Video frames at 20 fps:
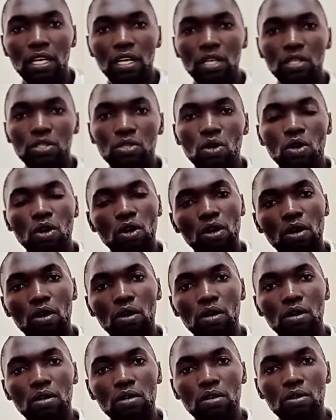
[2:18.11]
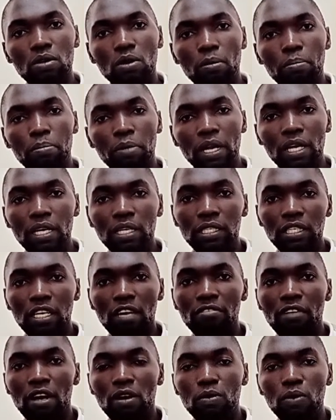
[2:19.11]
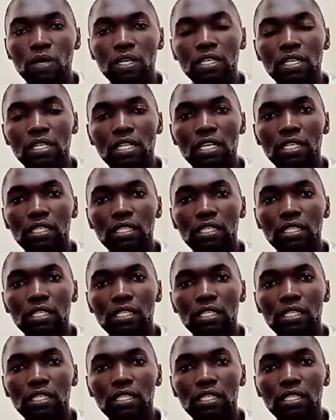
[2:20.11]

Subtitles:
So you please evacuate